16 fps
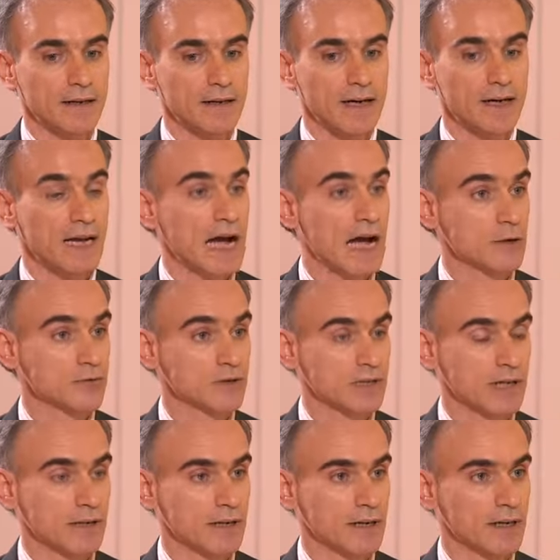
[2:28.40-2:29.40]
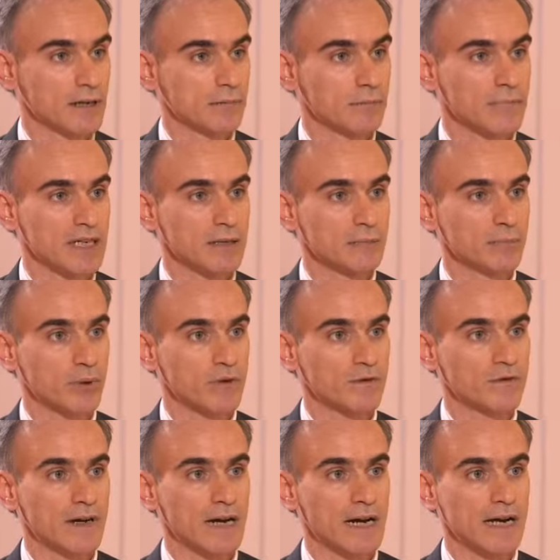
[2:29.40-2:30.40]
a Gaussian beam
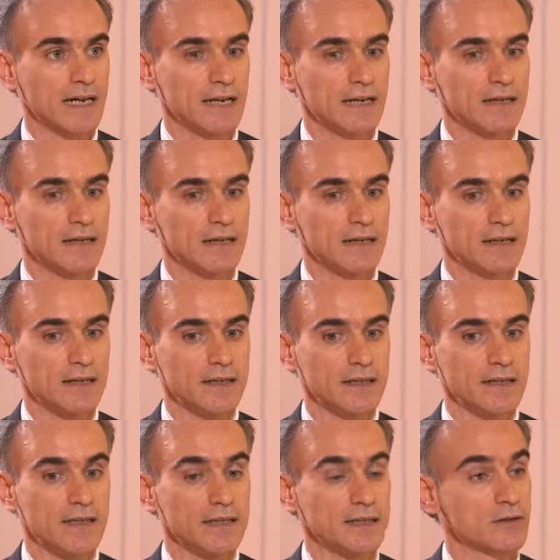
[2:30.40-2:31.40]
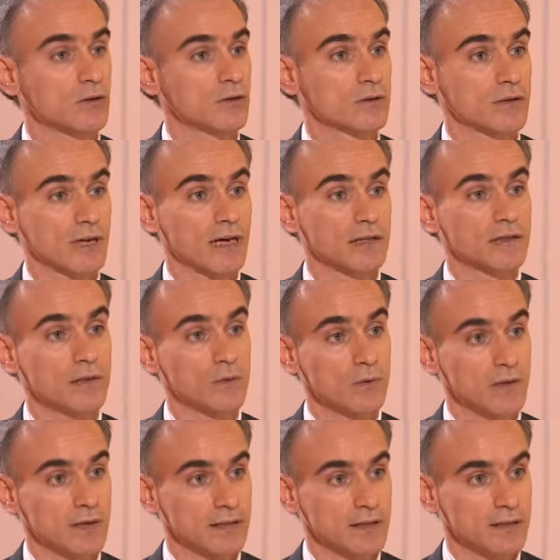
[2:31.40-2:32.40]
profile is not
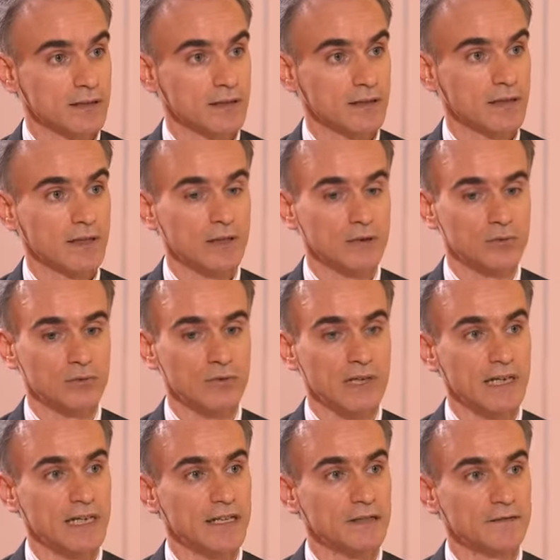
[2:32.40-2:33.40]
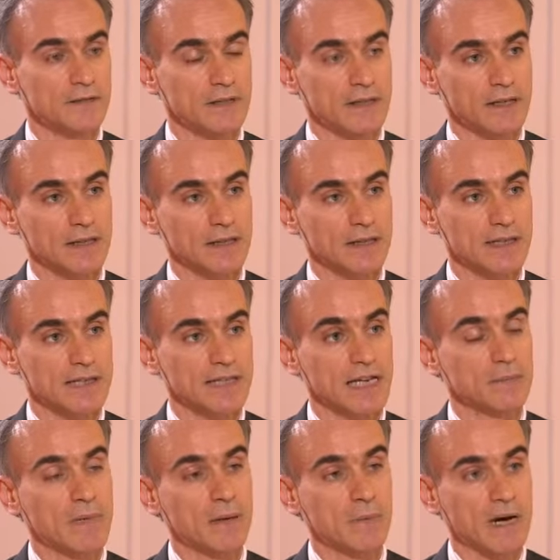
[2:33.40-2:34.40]
adequate to deliver the
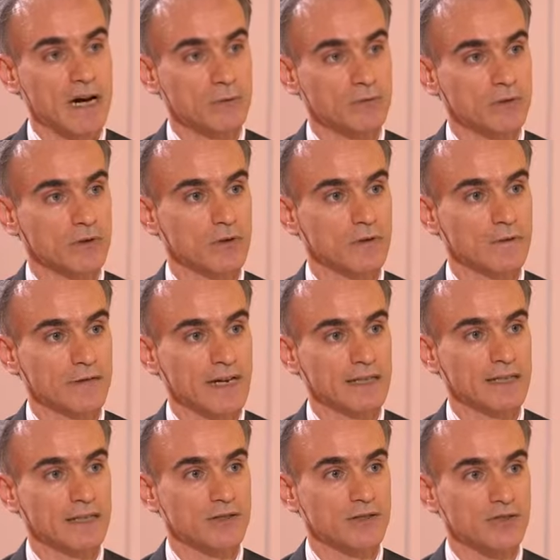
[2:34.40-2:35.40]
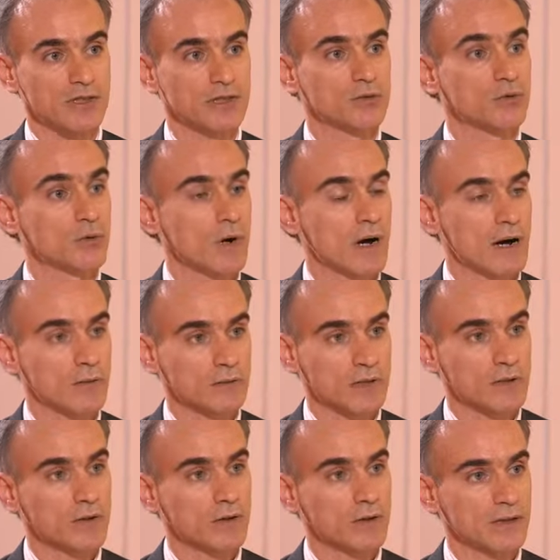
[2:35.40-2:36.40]
same amount of energy throughout
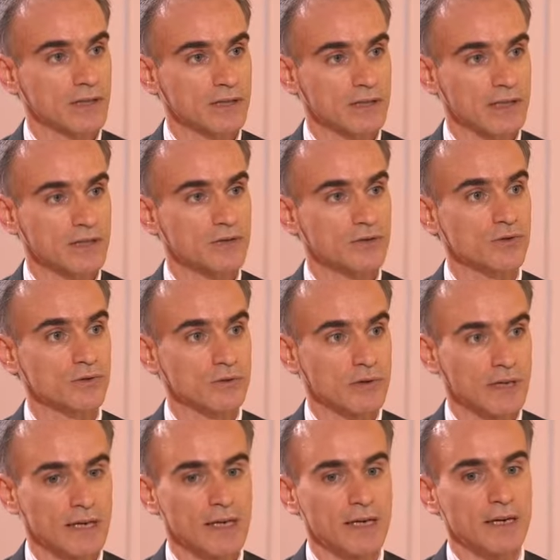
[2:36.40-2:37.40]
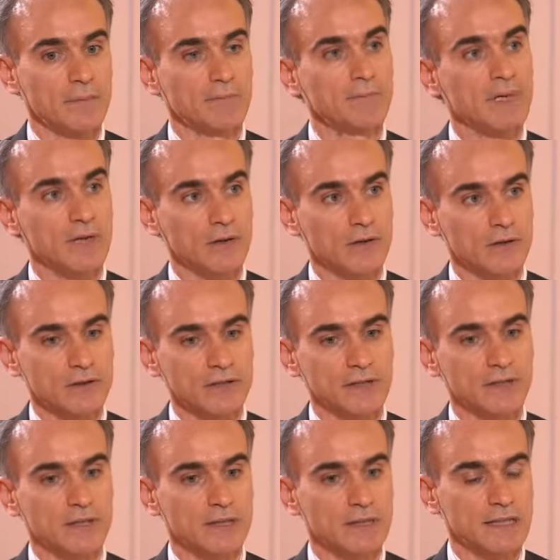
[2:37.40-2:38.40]
the corneal tissue,
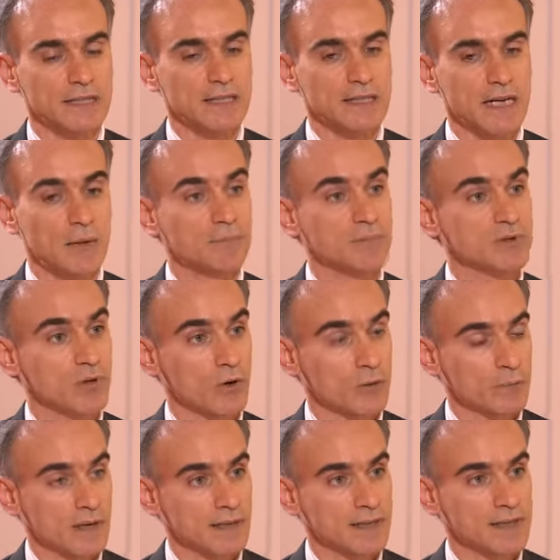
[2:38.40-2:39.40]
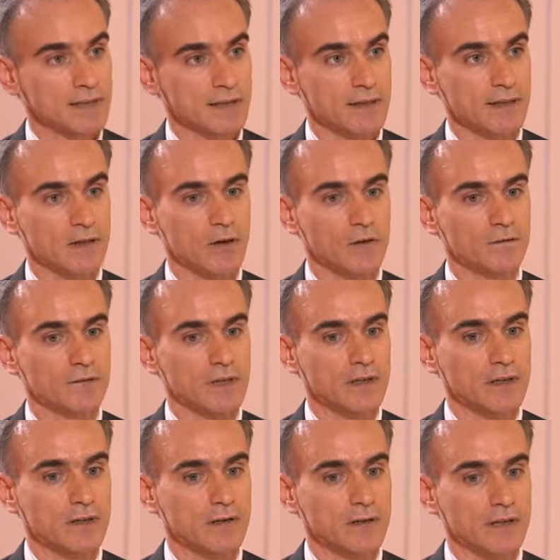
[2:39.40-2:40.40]
because the absorbance of the
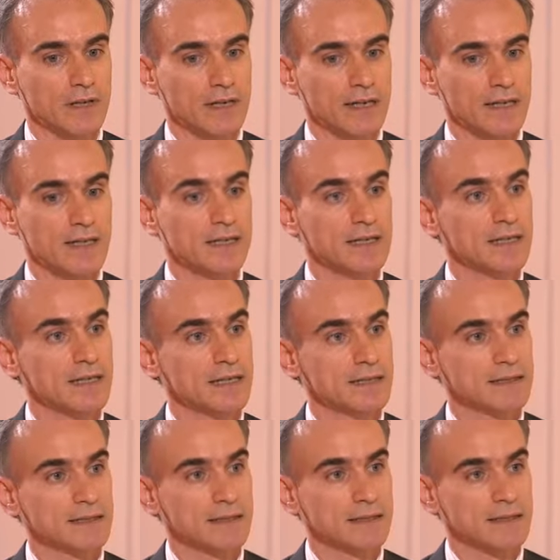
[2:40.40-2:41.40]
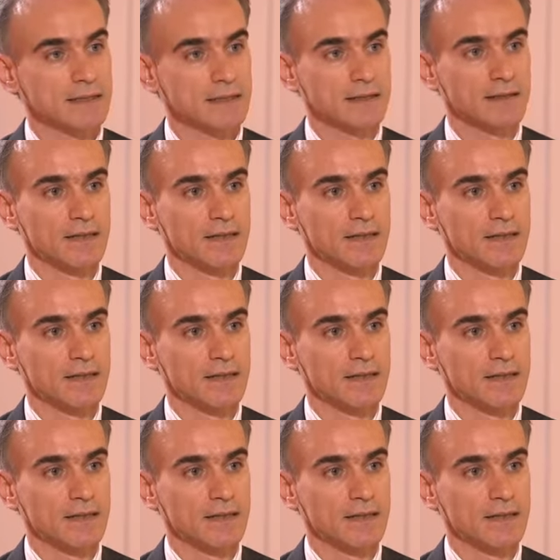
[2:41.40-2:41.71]
cornea increases